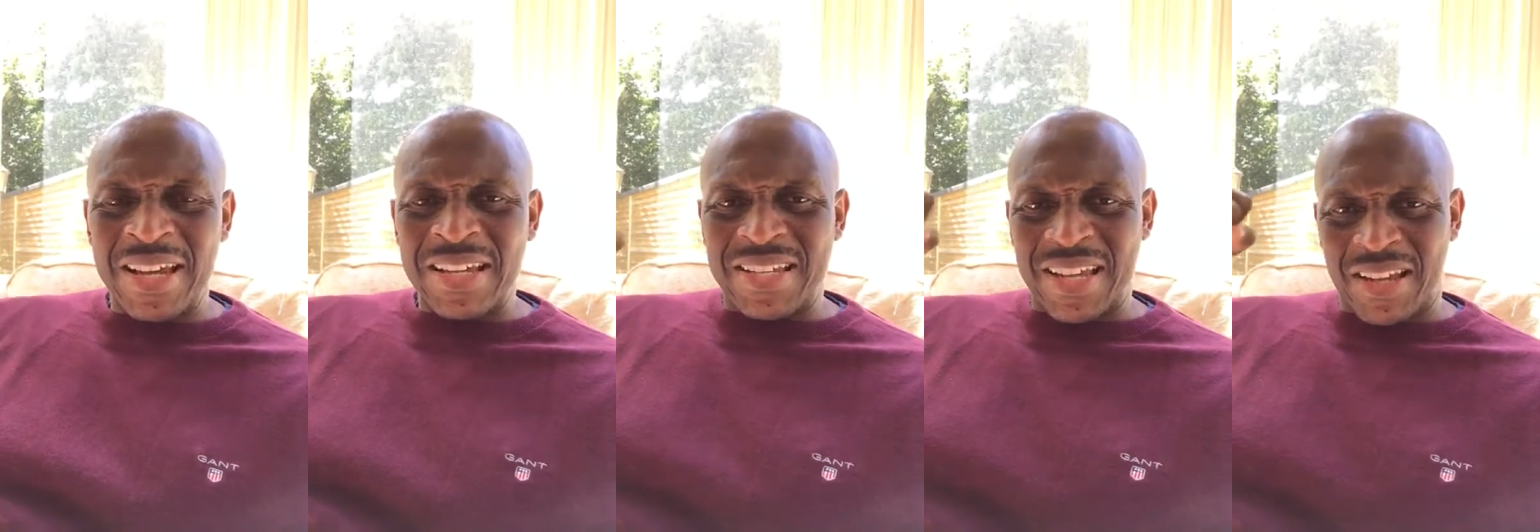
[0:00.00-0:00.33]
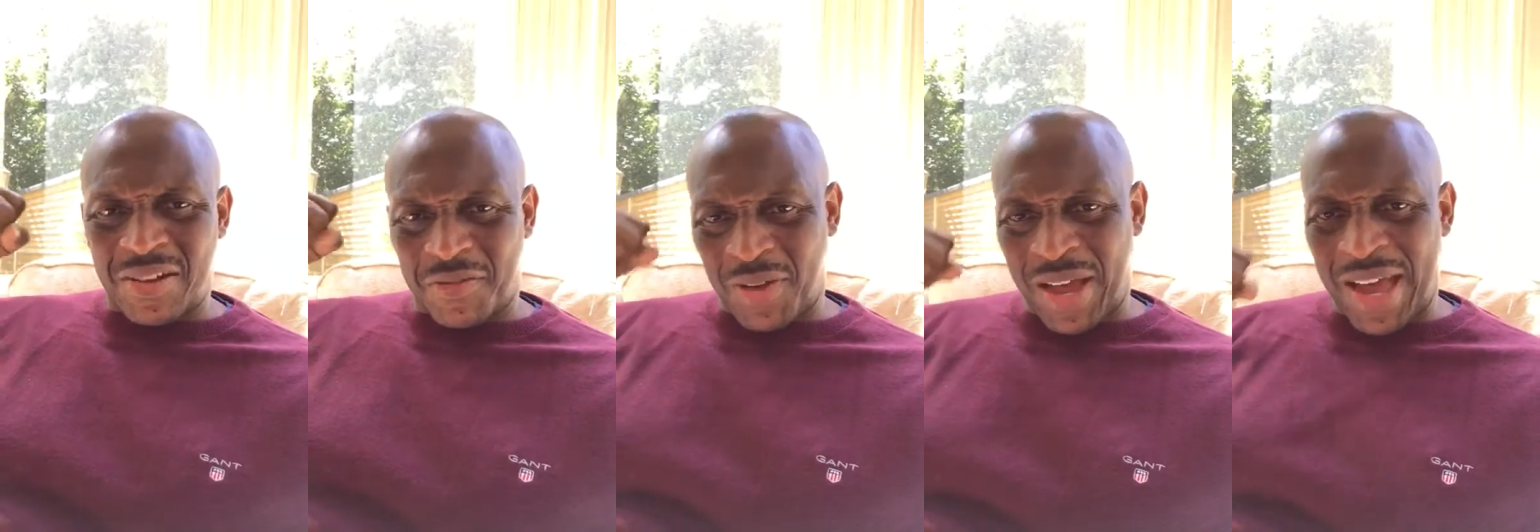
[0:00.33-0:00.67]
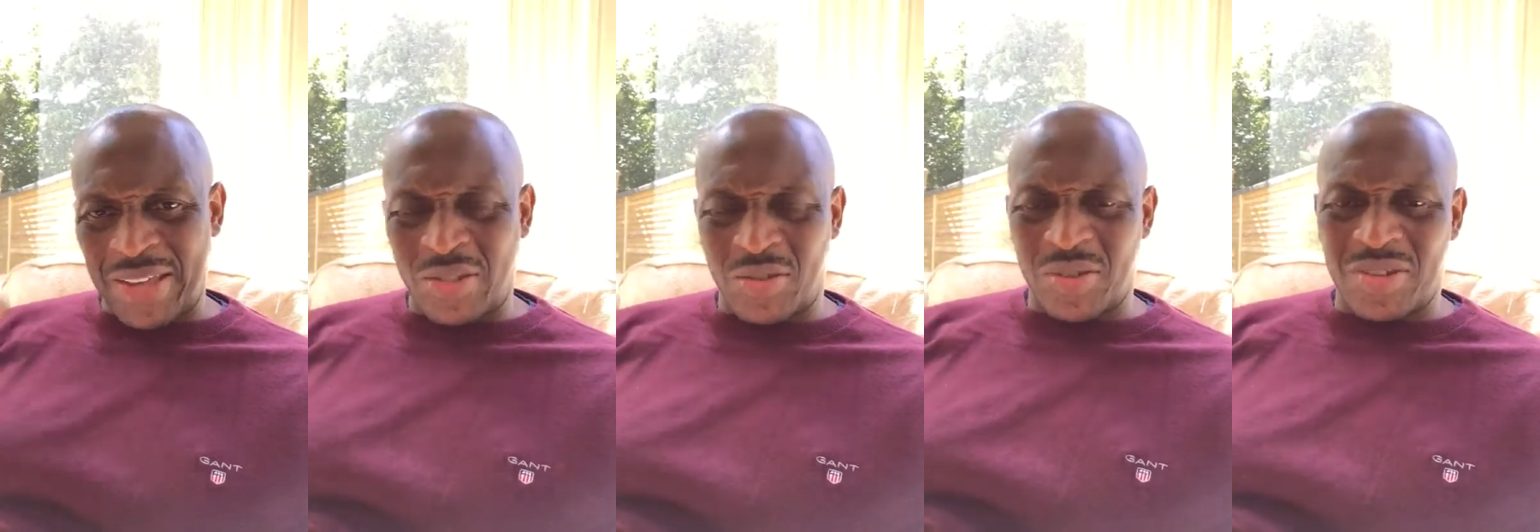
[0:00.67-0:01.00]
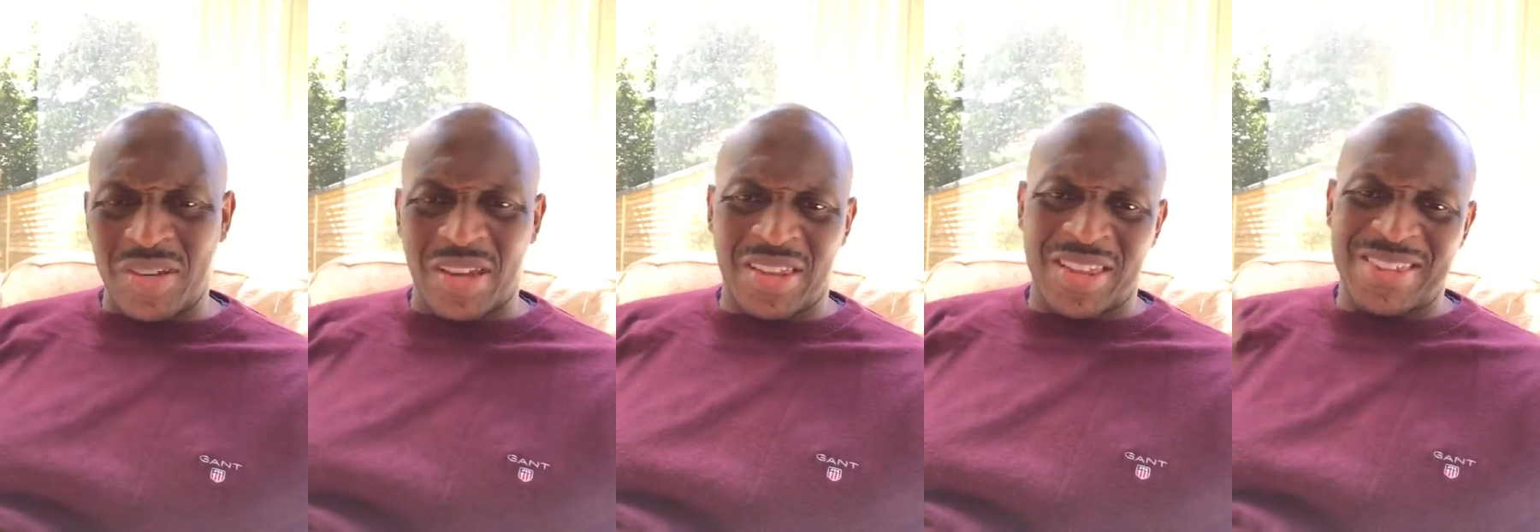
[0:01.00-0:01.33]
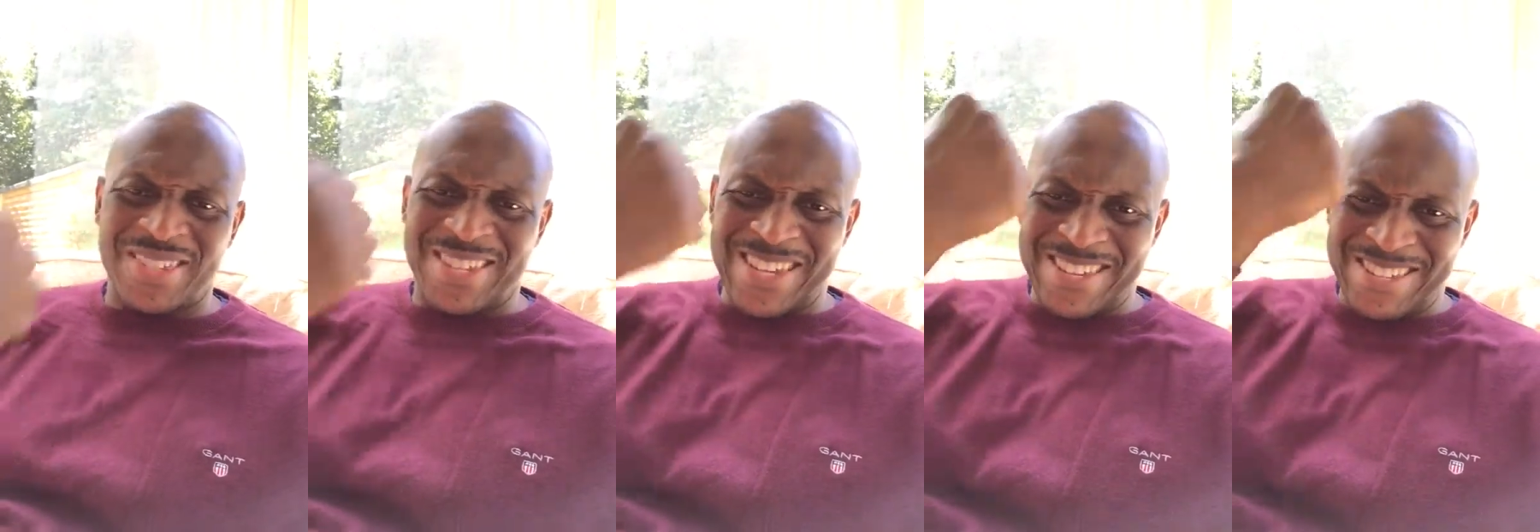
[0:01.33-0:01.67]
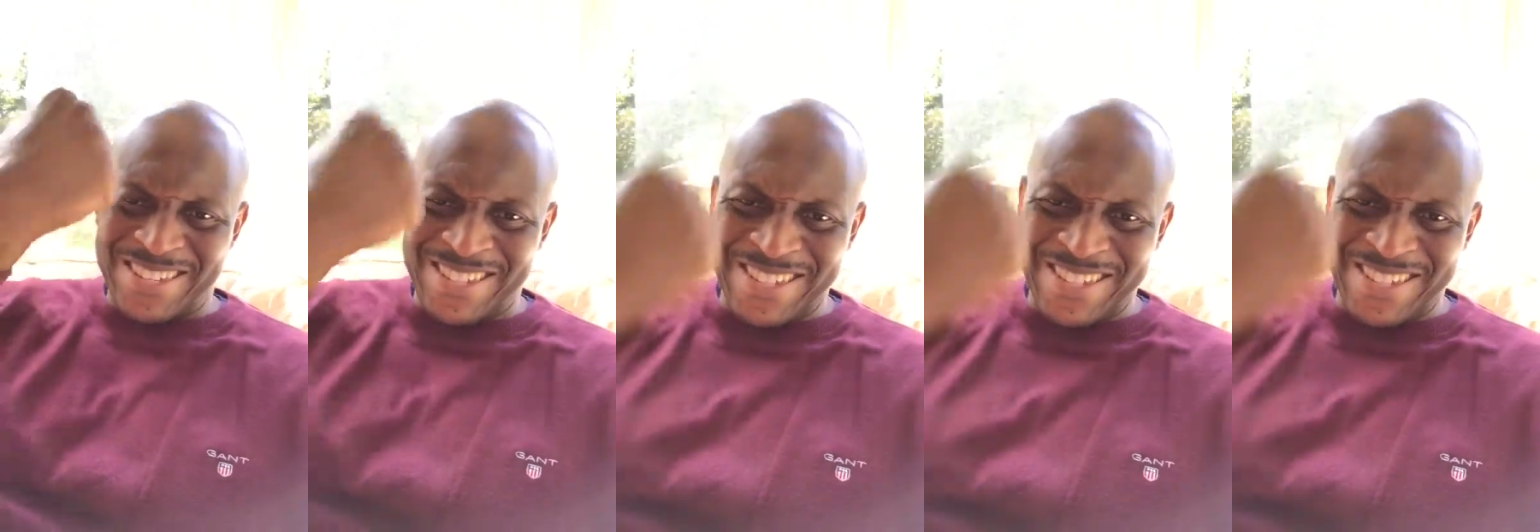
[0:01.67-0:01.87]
Take off your hats to each other and say,